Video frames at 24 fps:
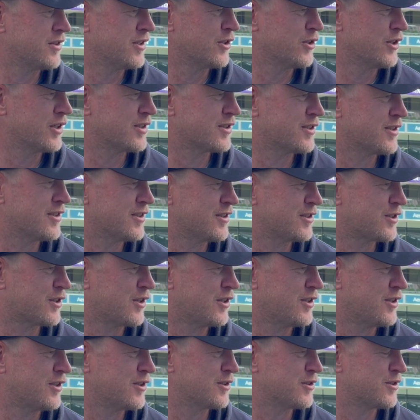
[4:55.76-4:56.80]
lyrics to the
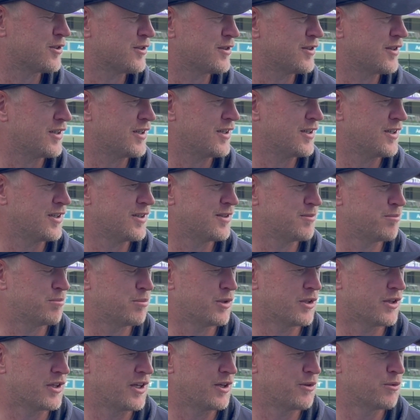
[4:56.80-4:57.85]
songs.
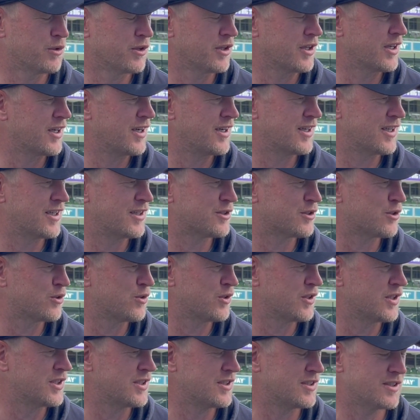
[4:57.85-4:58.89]
But they really got into
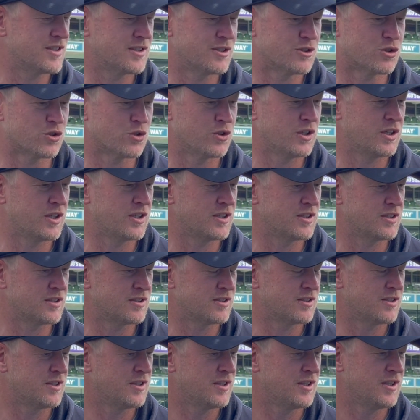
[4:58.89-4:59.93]
it, enjoyed it.
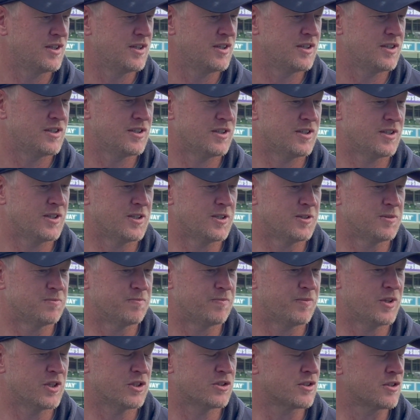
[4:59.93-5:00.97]

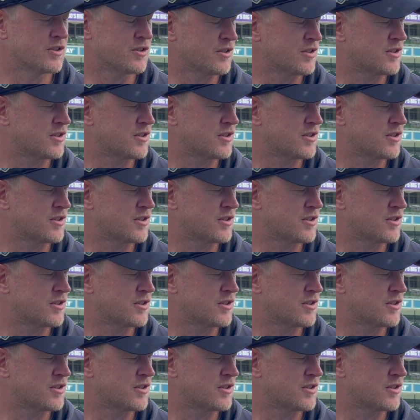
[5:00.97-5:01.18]
This is a